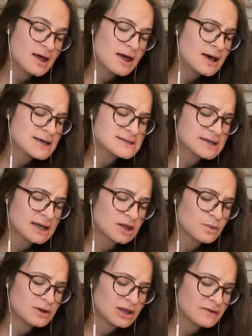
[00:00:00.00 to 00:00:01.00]
Has
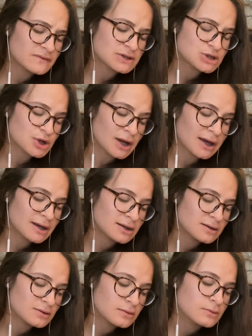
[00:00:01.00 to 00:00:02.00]
anyone even
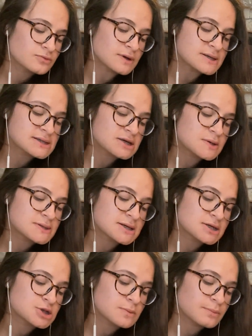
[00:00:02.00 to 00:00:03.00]
tried? Rescue is
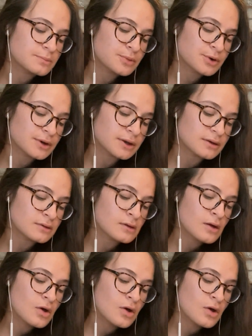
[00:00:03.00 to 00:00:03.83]
such a burden.